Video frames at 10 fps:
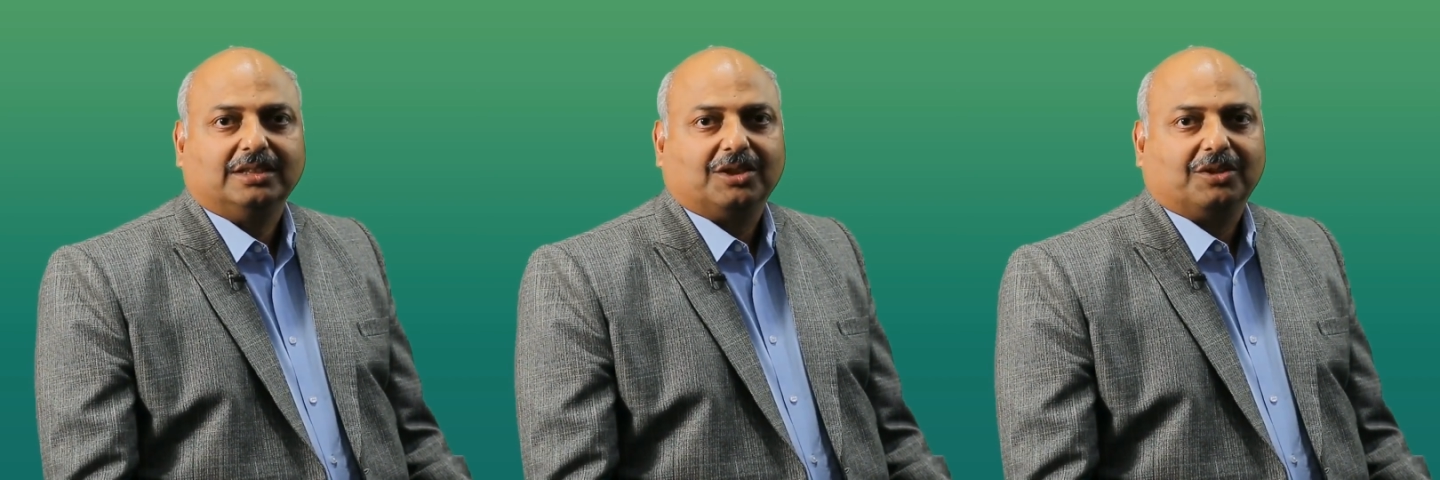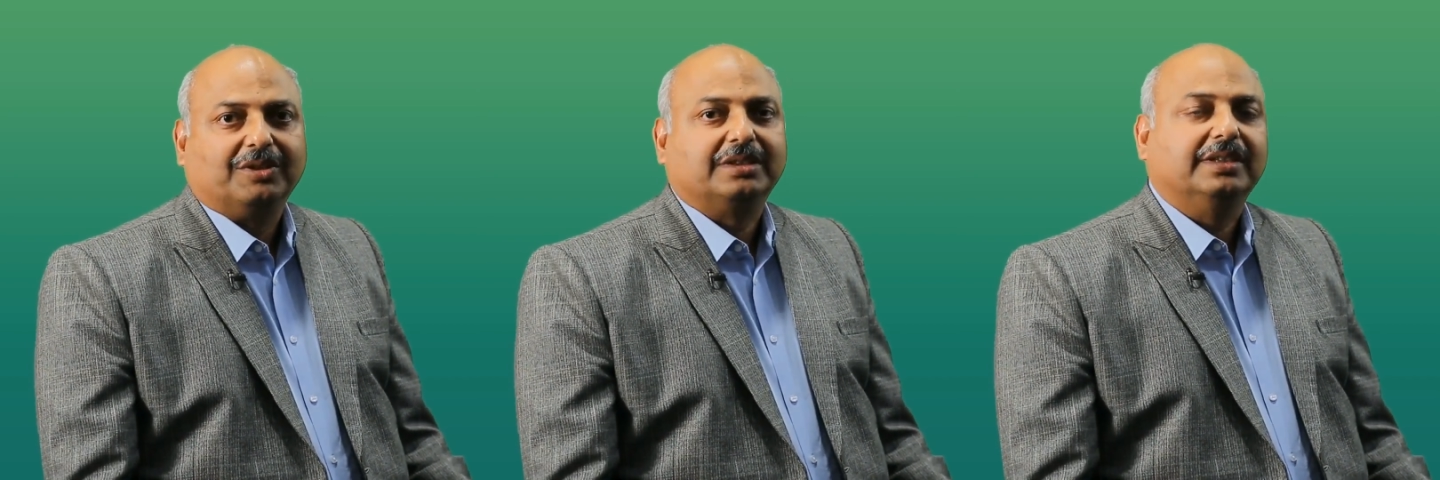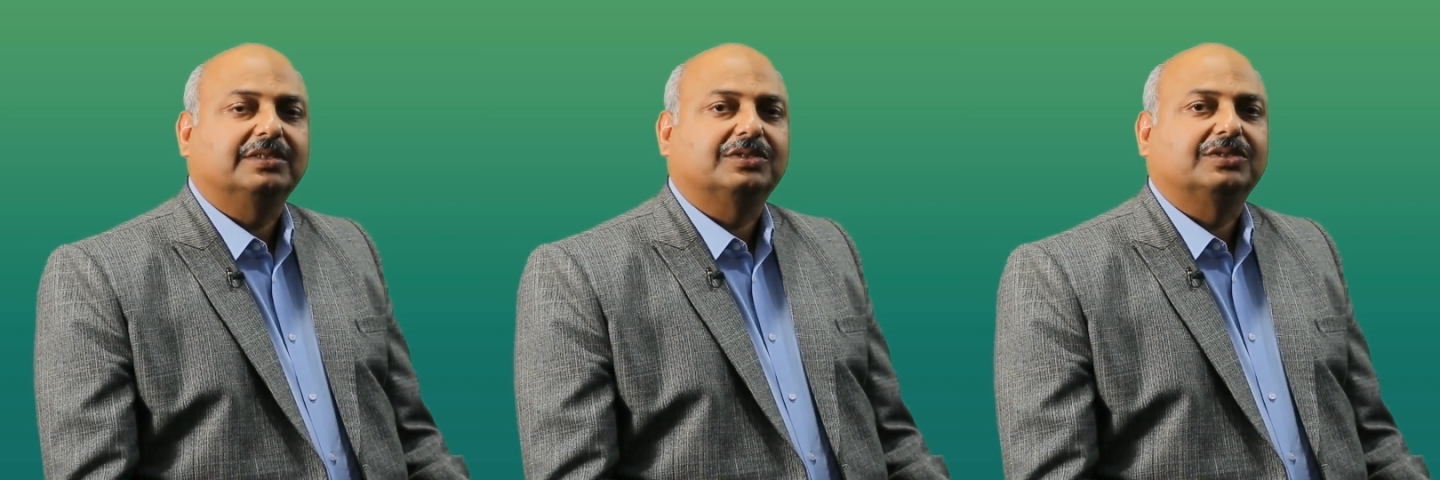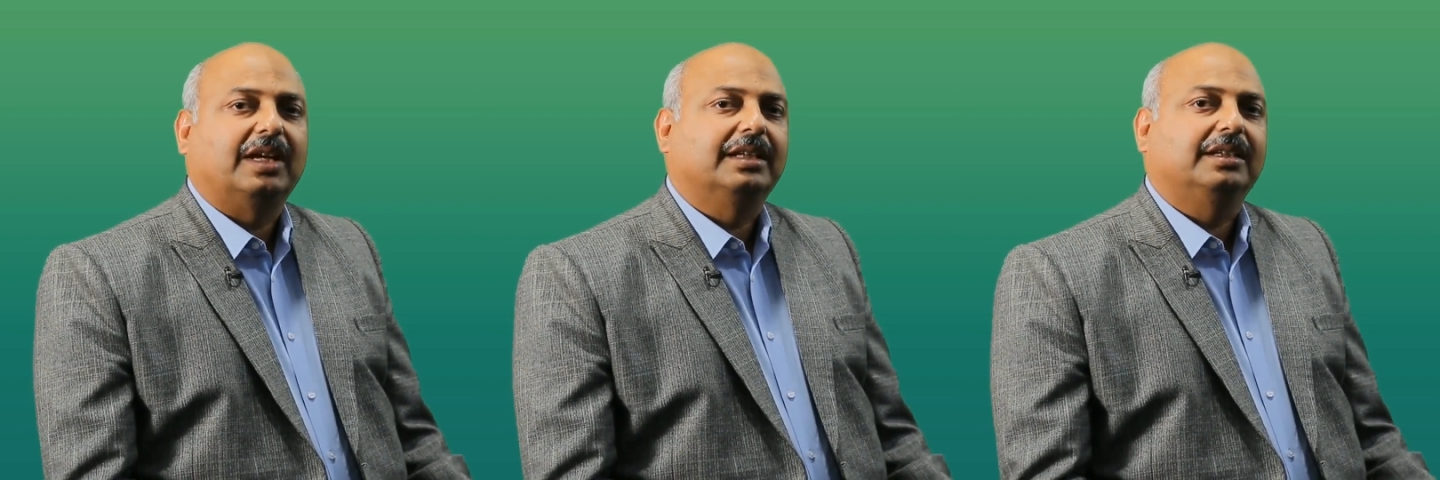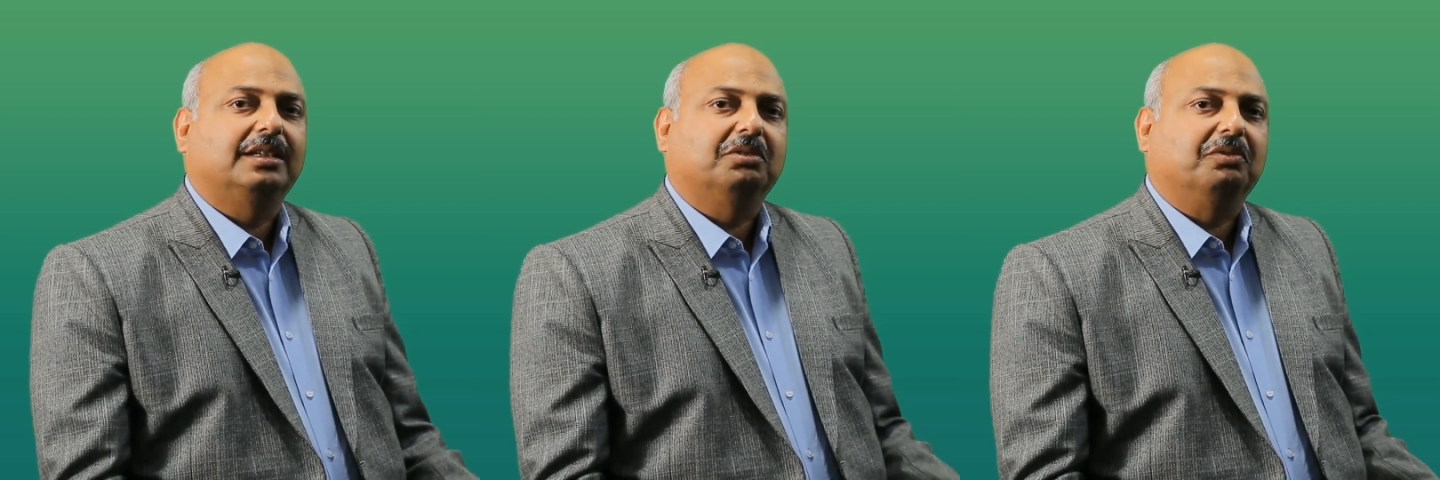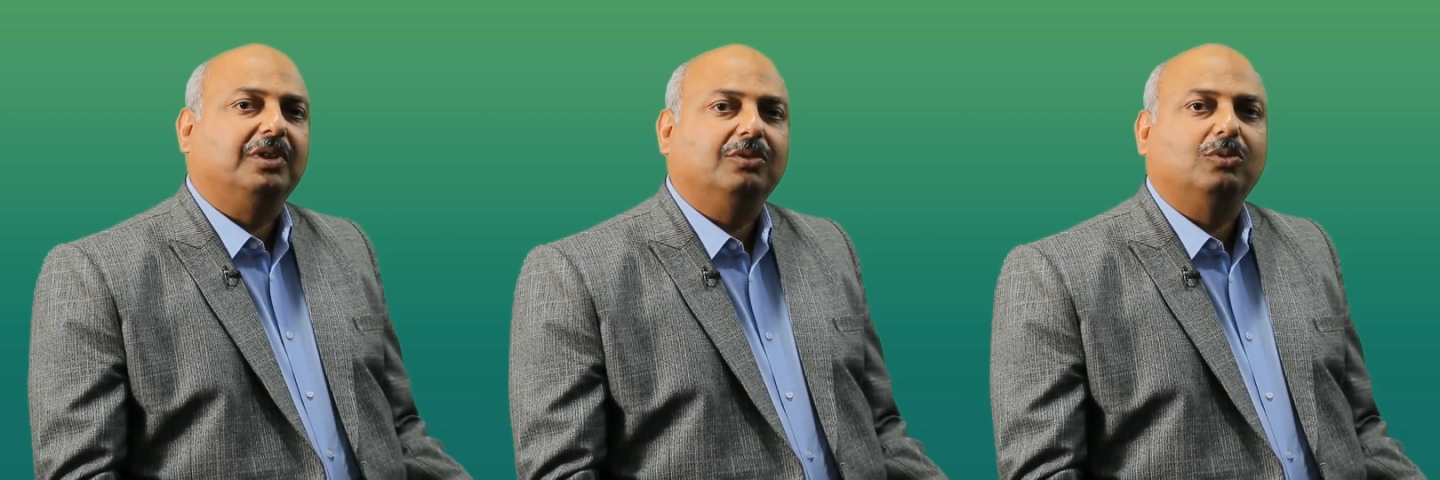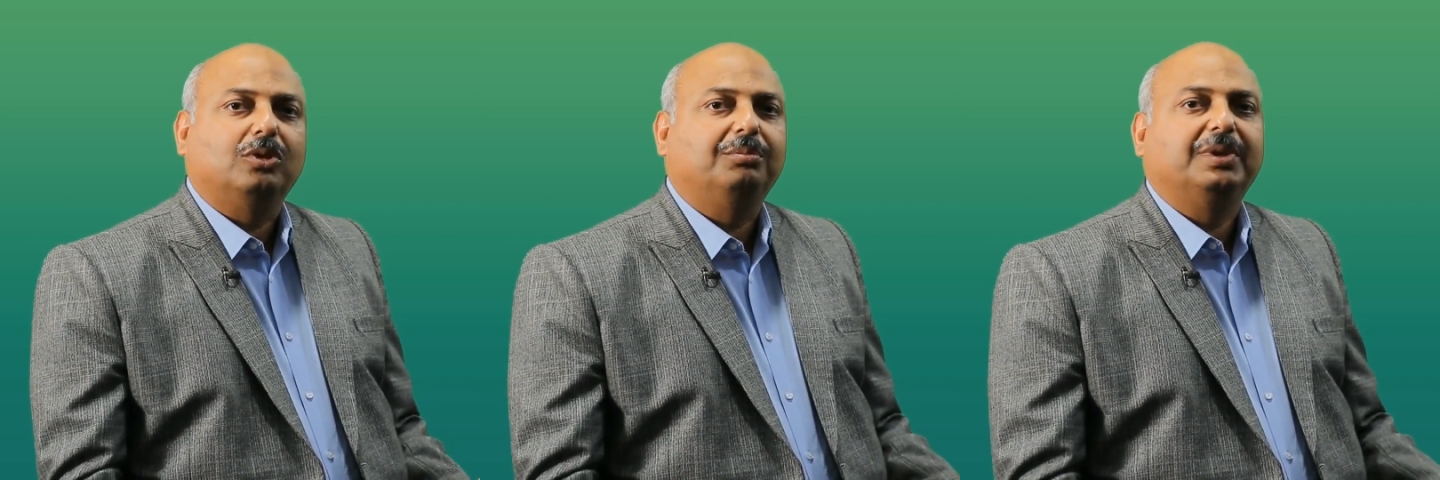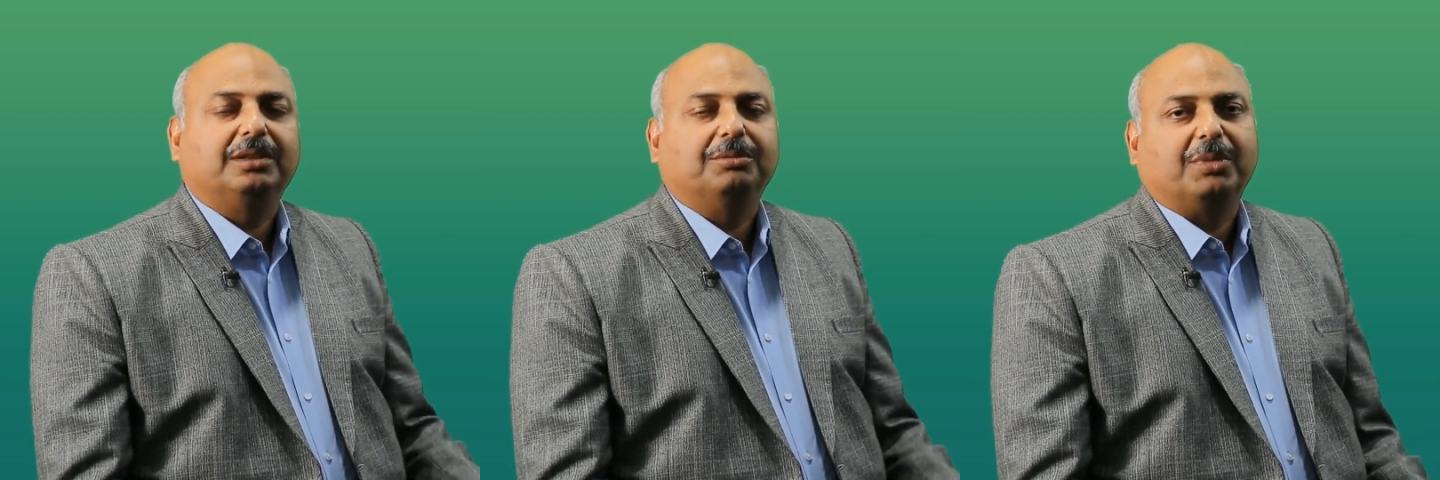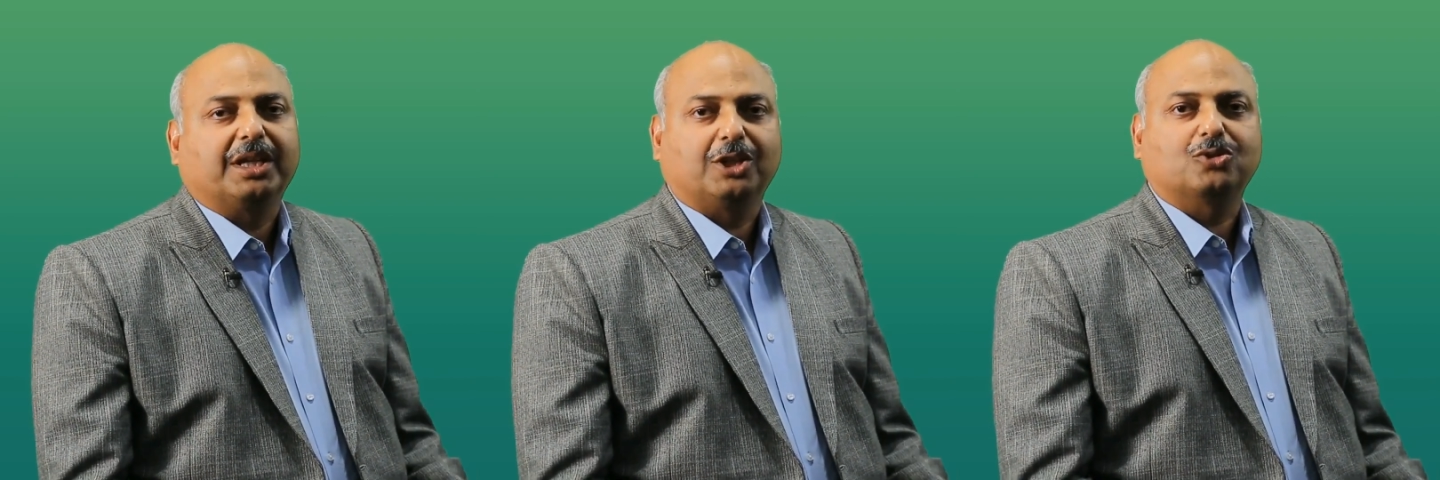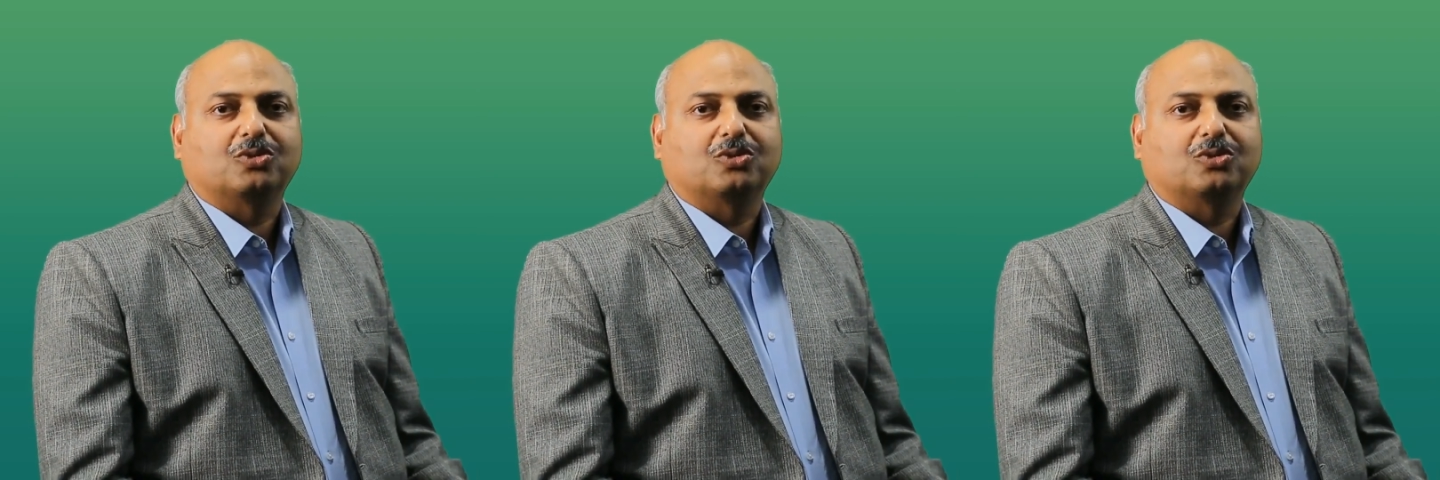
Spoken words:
With this, I think we would be making